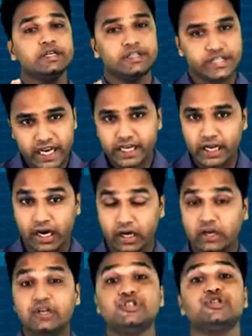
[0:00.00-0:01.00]

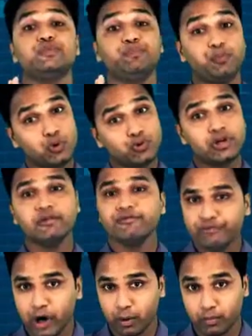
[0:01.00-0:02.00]
Data is a plural
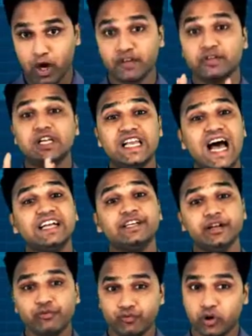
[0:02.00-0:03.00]
form of the
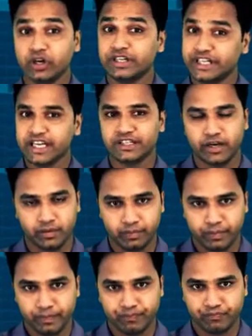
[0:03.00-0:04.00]
Latin word
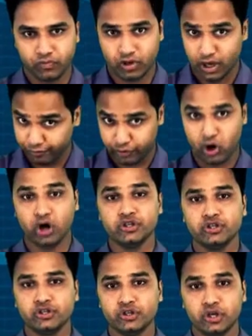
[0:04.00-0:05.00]
datum. Of
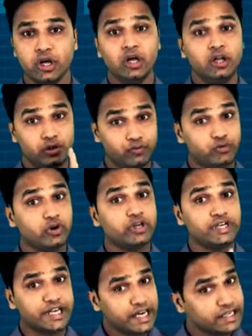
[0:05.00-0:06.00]
course, the
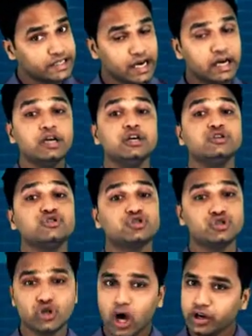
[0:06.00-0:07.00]
word data
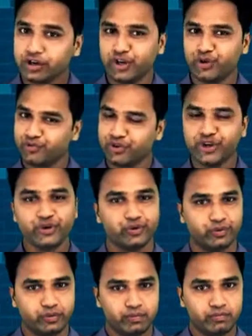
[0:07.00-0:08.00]
is not new for
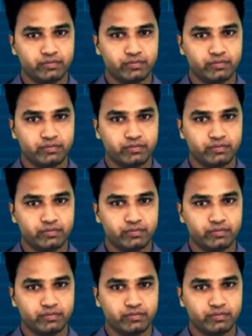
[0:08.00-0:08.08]
you.